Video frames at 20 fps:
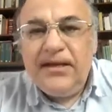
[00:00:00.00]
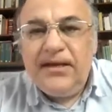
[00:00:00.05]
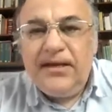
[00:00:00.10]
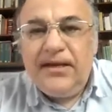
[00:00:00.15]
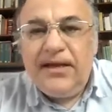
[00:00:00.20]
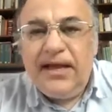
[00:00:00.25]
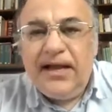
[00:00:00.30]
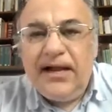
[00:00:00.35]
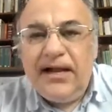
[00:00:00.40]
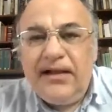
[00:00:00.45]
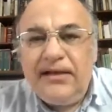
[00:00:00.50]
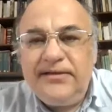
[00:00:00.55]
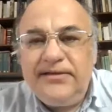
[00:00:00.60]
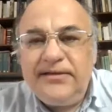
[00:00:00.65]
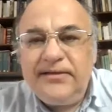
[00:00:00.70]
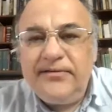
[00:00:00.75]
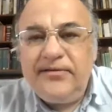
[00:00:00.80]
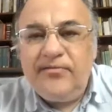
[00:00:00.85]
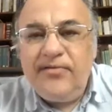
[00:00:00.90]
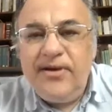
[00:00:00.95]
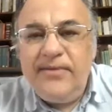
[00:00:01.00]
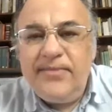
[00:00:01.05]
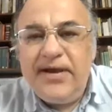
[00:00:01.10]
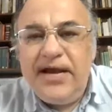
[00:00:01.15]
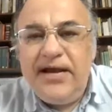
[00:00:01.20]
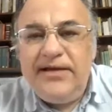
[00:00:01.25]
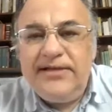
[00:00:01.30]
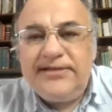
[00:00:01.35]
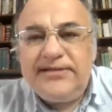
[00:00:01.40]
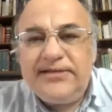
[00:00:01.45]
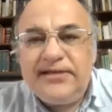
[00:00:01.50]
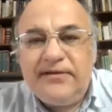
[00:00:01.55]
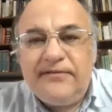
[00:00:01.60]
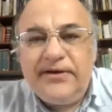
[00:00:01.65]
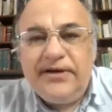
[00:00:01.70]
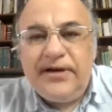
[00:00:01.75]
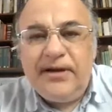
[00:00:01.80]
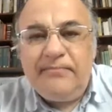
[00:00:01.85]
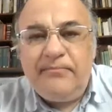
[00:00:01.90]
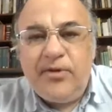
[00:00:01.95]
held the remains of
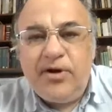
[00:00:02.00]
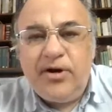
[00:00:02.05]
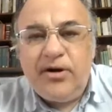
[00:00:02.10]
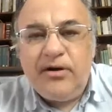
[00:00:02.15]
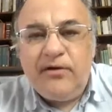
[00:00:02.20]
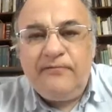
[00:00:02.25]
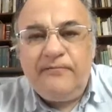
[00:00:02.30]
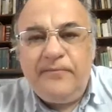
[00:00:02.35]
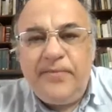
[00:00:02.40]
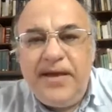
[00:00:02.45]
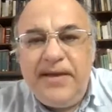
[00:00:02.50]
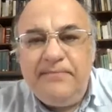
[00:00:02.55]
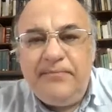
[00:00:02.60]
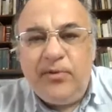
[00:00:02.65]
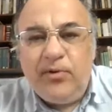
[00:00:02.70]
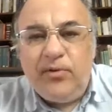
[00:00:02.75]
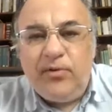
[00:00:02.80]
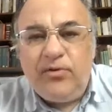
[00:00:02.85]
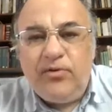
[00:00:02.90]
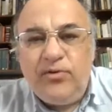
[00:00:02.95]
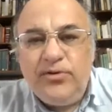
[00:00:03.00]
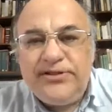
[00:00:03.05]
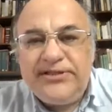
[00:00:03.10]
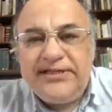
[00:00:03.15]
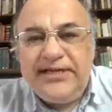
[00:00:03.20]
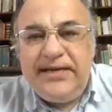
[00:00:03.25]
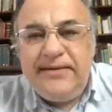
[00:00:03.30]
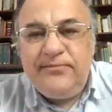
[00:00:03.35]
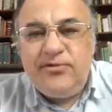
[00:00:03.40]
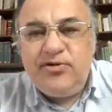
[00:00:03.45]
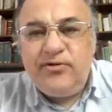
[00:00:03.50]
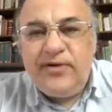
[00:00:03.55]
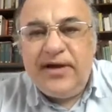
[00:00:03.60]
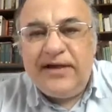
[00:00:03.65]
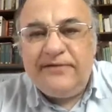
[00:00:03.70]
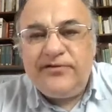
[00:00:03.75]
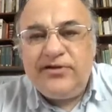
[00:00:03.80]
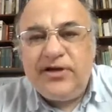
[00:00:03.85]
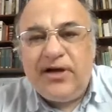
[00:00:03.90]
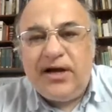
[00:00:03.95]
a number of people who seem to
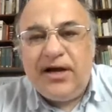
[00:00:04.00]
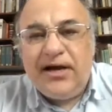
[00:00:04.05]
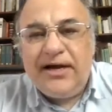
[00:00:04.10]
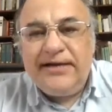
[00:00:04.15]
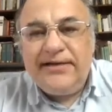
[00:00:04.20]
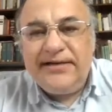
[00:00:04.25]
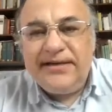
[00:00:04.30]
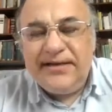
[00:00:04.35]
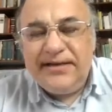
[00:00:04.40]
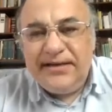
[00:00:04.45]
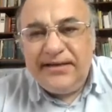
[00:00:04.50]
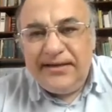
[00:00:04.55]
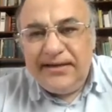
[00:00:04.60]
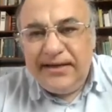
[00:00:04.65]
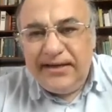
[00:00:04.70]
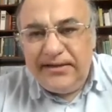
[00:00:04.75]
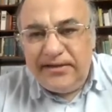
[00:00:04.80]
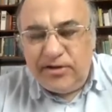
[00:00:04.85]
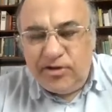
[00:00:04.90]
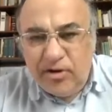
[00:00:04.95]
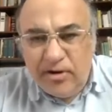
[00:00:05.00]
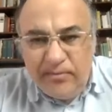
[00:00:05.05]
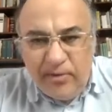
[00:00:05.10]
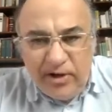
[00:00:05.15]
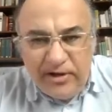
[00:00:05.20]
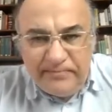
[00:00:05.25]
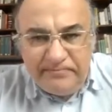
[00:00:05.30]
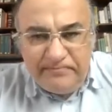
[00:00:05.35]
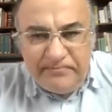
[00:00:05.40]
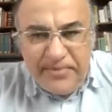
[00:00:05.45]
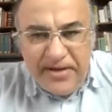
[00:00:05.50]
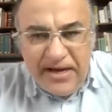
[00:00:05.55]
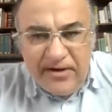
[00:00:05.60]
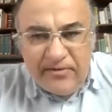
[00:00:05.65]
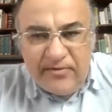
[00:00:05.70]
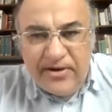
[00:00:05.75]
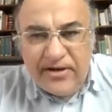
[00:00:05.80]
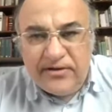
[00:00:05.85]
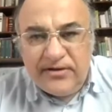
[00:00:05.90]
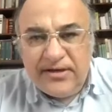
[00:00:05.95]
have died in the turbulent
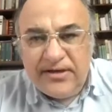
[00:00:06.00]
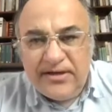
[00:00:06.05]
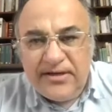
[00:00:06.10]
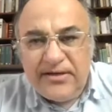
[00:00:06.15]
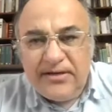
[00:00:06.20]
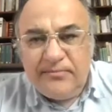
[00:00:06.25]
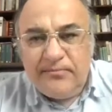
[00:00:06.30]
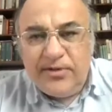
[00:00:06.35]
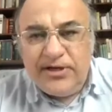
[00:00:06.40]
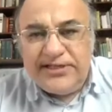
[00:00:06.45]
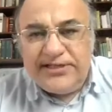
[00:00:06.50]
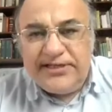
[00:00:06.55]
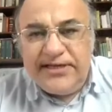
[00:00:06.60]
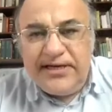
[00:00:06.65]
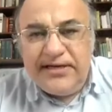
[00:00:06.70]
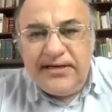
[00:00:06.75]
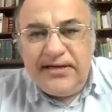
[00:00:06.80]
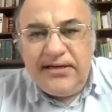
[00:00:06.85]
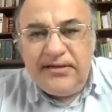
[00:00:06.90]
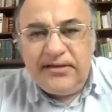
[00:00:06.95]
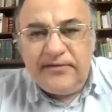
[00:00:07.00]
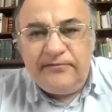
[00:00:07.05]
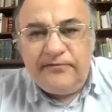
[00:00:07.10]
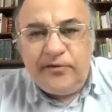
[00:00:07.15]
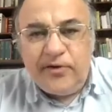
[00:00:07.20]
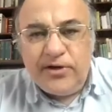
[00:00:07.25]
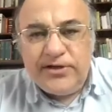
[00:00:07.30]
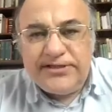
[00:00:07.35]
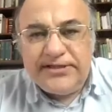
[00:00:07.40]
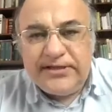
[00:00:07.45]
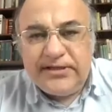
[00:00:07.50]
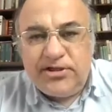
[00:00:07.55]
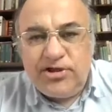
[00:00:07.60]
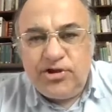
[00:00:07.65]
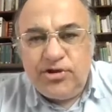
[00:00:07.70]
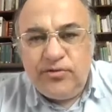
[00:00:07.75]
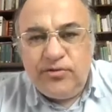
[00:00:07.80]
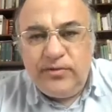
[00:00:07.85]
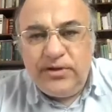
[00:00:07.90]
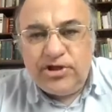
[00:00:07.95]
period preceding the first
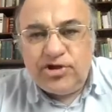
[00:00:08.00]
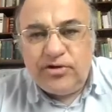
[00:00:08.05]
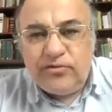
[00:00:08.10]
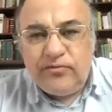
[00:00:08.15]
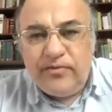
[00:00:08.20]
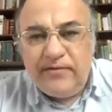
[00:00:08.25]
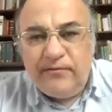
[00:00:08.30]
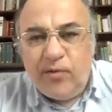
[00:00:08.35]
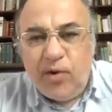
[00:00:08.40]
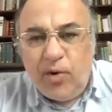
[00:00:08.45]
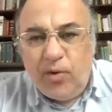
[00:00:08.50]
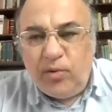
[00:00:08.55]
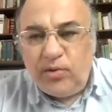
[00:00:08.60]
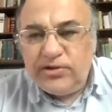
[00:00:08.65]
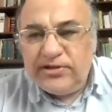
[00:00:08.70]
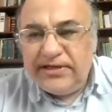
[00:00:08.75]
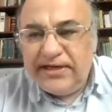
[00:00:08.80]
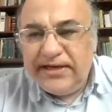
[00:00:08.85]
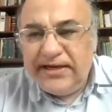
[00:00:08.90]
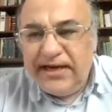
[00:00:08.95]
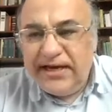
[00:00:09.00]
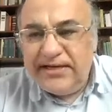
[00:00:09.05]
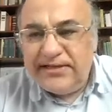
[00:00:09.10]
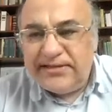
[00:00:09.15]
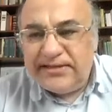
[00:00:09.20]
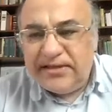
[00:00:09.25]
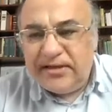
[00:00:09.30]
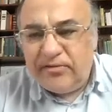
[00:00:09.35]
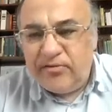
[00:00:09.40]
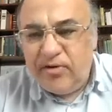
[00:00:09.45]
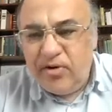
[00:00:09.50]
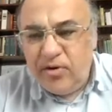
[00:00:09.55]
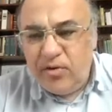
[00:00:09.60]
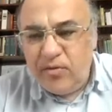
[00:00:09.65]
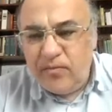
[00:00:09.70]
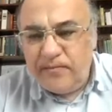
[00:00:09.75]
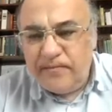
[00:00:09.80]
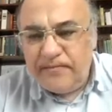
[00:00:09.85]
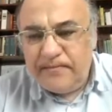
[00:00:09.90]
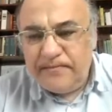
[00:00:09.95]
Jewish revolt against
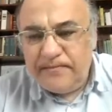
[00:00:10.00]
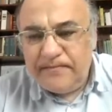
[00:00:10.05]
Rome.